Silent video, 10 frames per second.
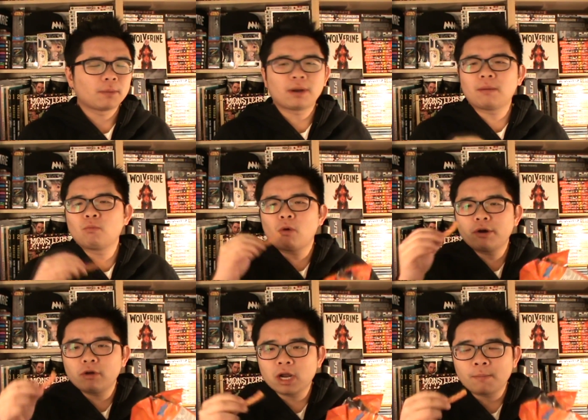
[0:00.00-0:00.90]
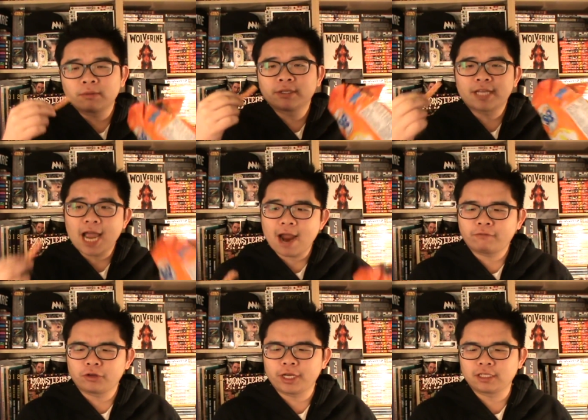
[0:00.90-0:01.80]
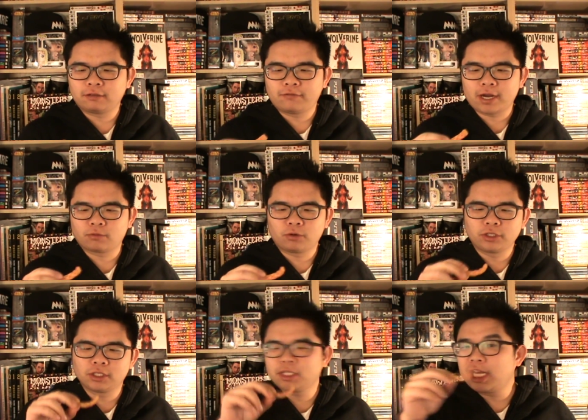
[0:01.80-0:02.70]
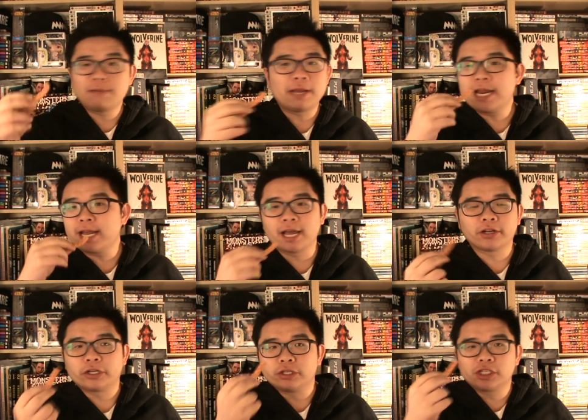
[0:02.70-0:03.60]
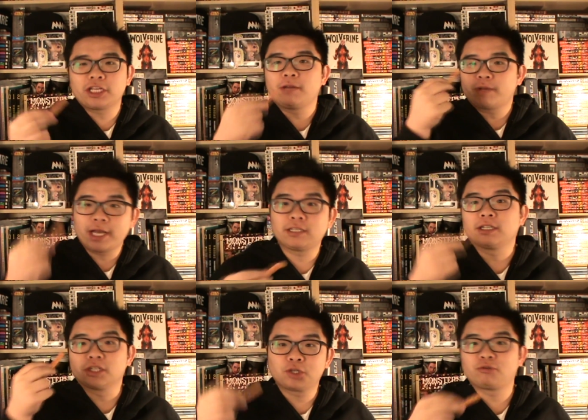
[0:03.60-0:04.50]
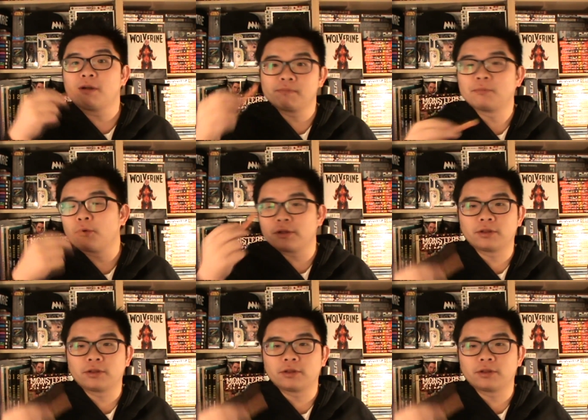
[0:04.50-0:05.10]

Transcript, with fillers: But I'm wondering about this aftertaste effect where you just keep eating it, you just keep tasting the shrimp more than